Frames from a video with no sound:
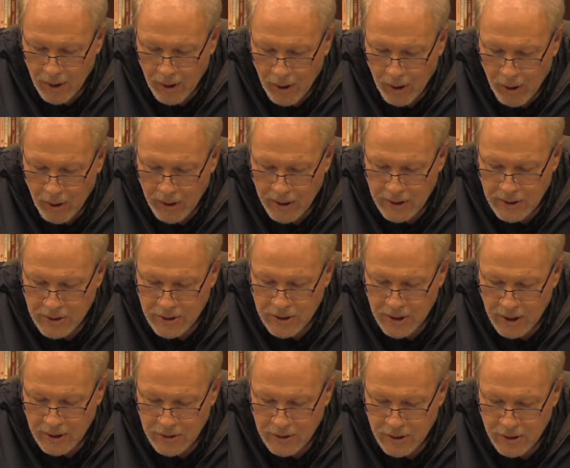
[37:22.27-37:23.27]
All his
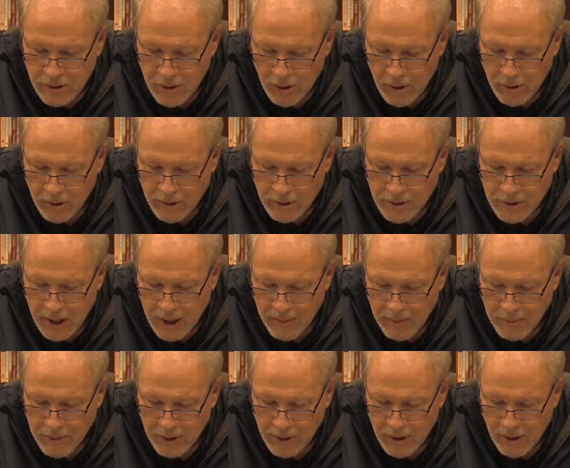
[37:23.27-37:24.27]
sons and daughters
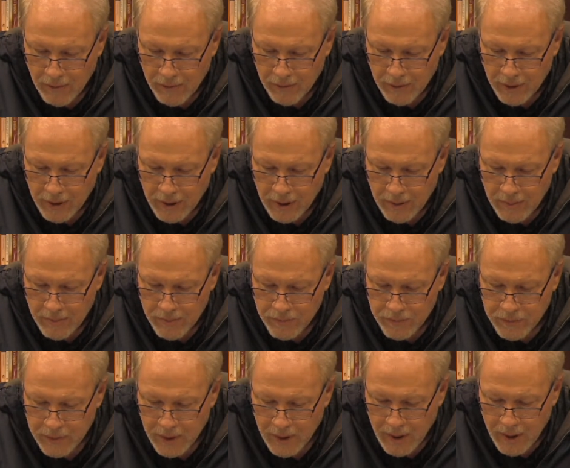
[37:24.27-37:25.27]
came to comfort him,
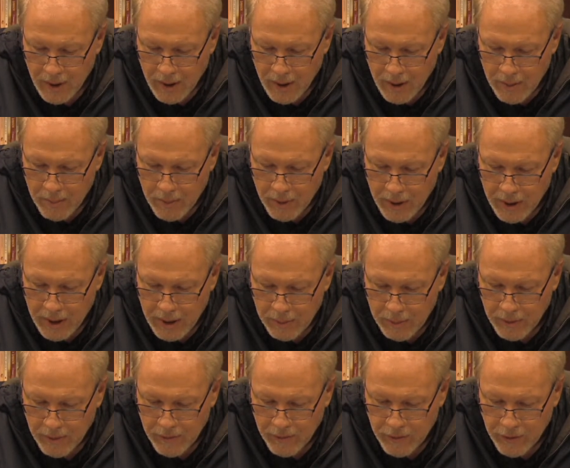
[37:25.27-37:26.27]
but he
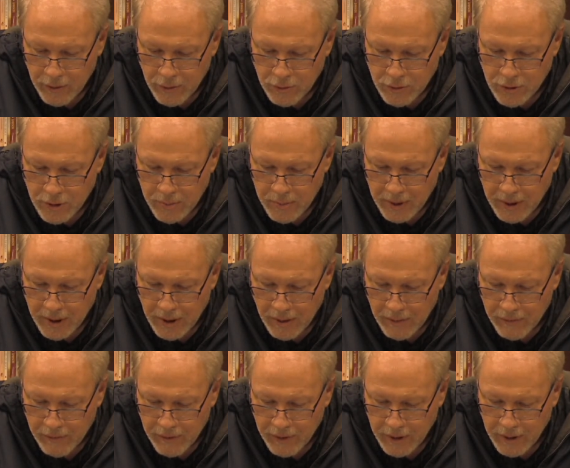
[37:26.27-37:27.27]
refused to be
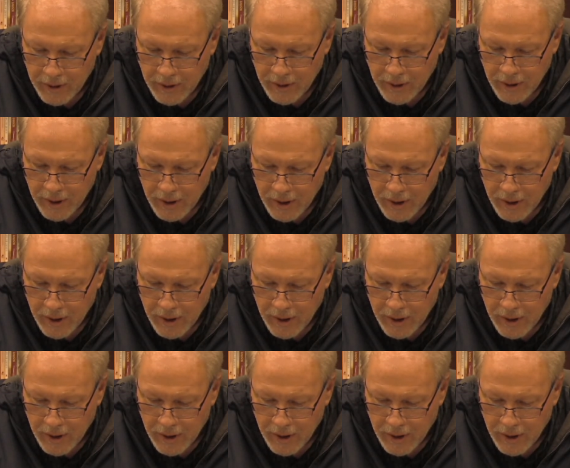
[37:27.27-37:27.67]
comforted.